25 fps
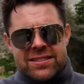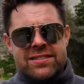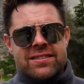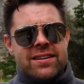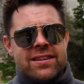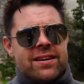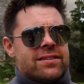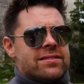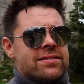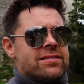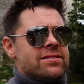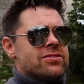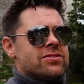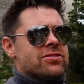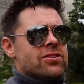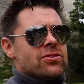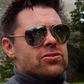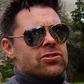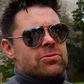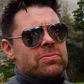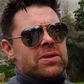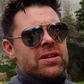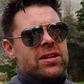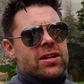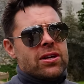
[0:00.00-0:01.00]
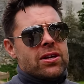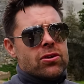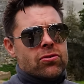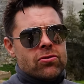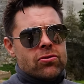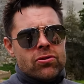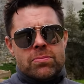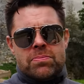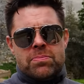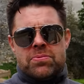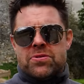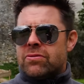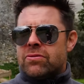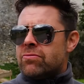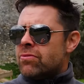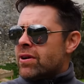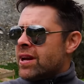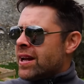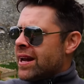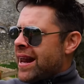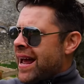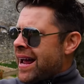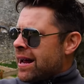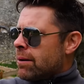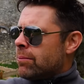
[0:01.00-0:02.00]
started, social media groups,
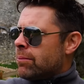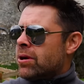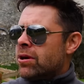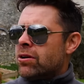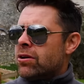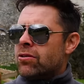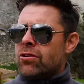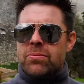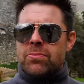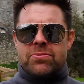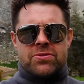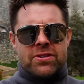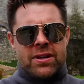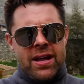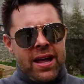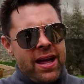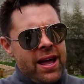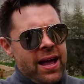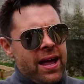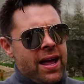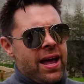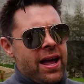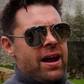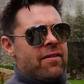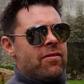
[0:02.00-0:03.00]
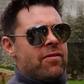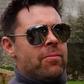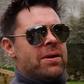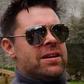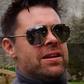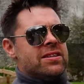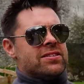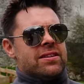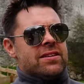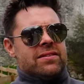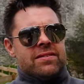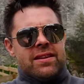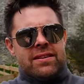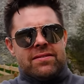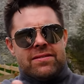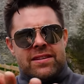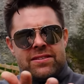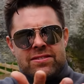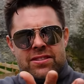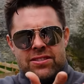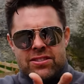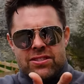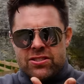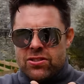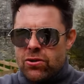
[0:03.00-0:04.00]
reenactment groups, and everybody's,
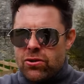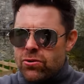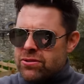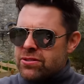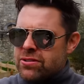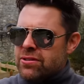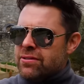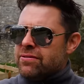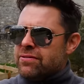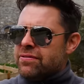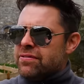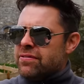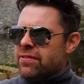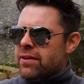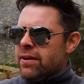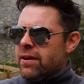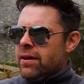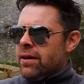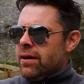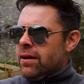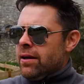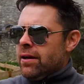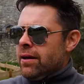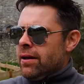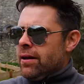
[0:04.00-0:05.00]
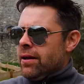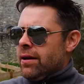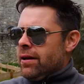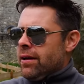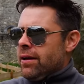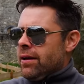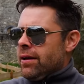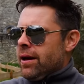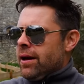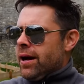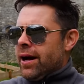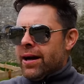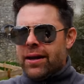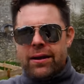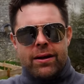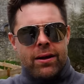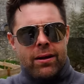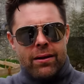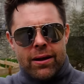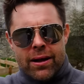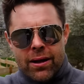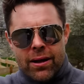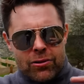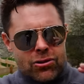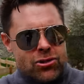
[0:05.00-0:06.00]
there's a sort of, I don't
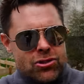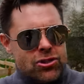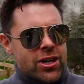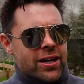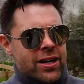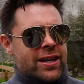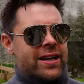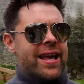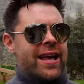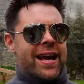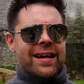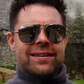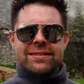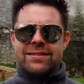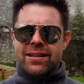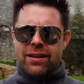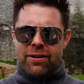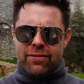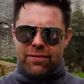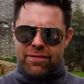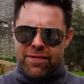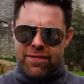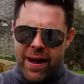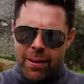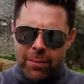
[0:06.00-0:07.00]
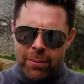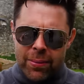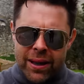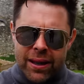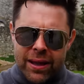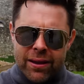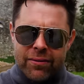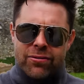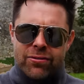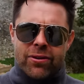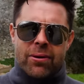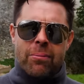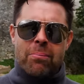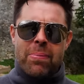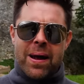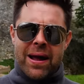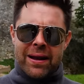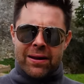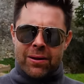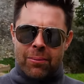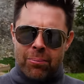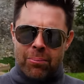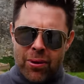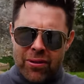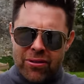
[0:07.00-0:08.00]
know, like a gigantic family of sort of
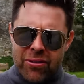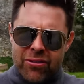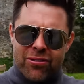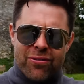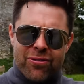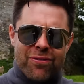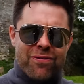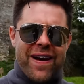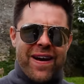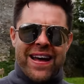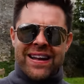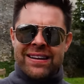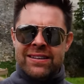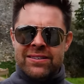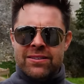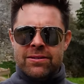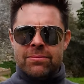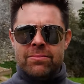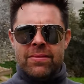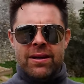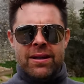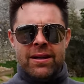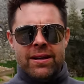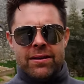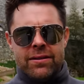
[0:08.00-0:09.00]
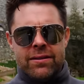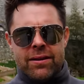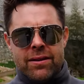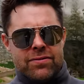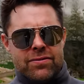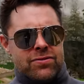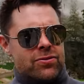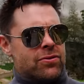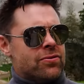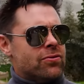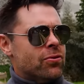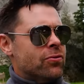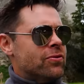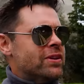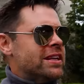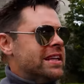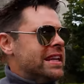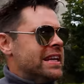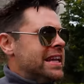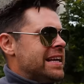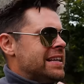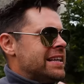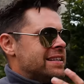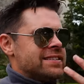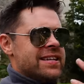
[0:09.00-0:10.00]
Band of Brothers fandom that have sort of
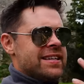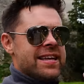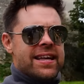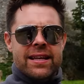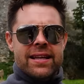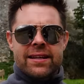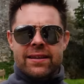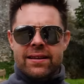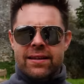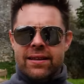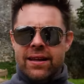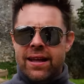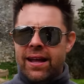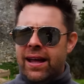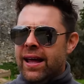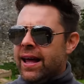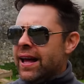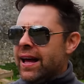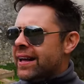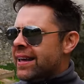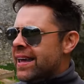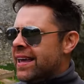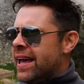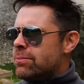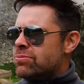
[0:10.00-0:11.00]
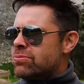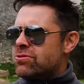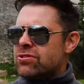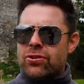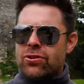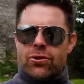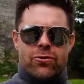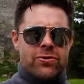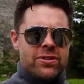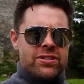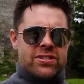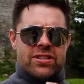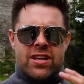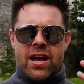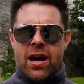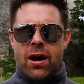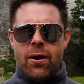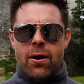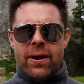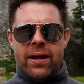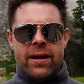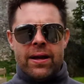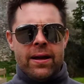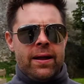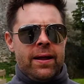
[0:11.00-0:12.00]
linked in and kept stories
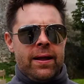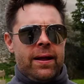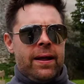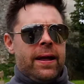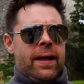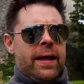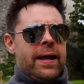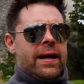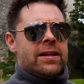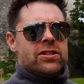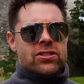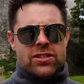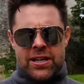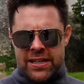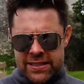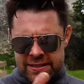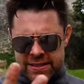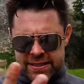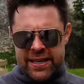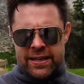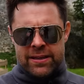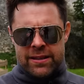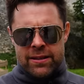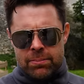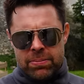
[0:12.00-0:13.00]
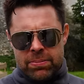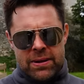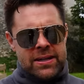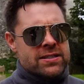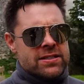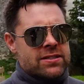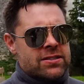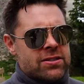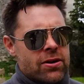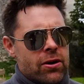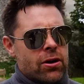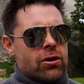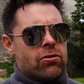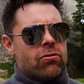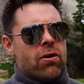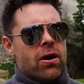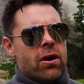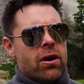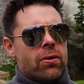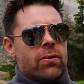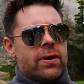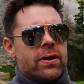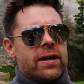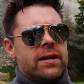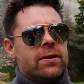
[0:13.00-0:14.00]
going. And Shane Taylor, that plays Doc
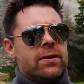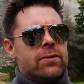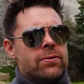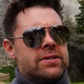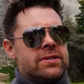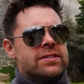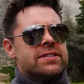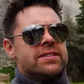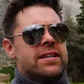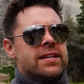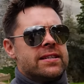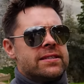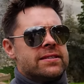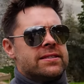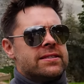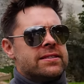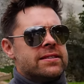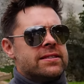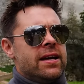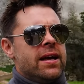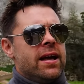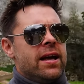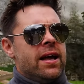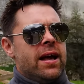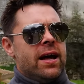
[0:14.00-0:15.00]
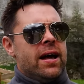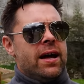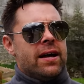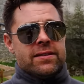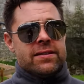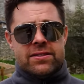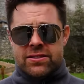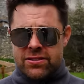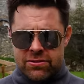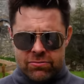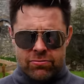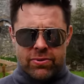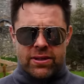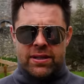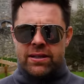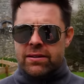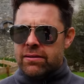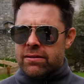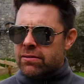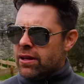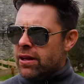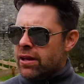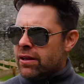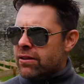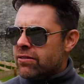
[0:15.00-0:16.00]
Rowe, he always says, and this is really,
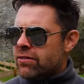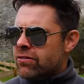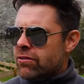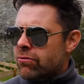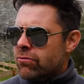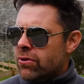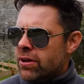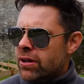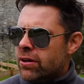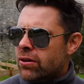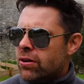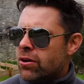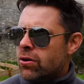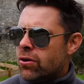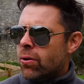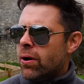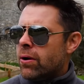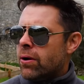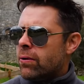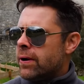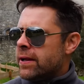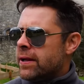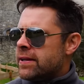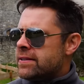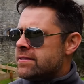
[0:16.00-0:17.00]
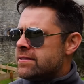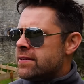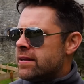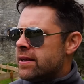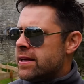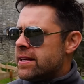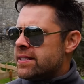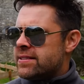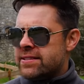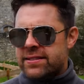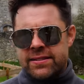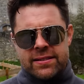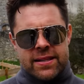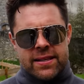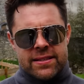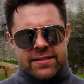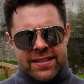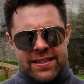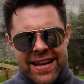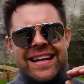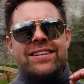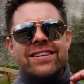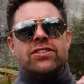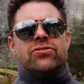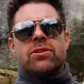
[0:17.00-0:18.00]
it's a really good quote, is that it's
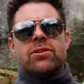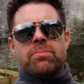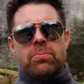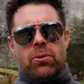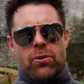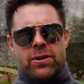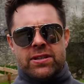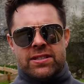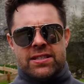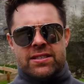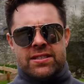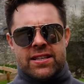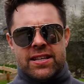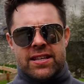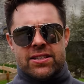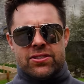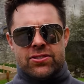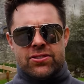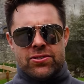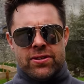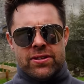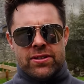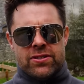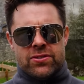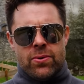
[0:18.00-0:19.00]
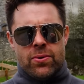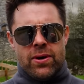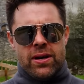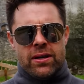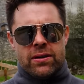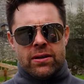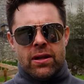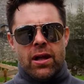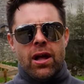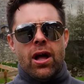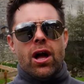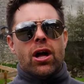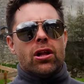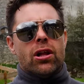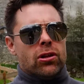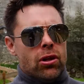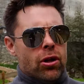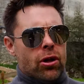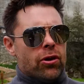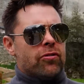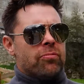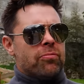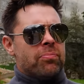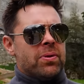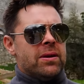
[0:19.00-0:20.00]
an entry point into history as well. A
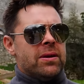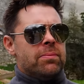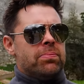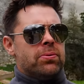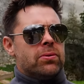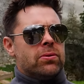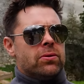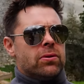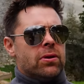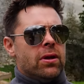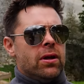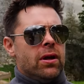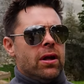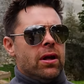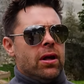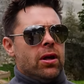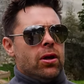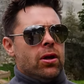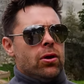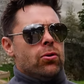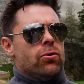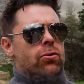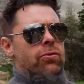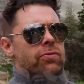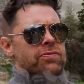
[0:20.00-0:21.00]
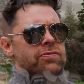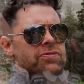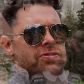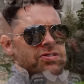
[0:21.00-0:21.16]
lot of people who've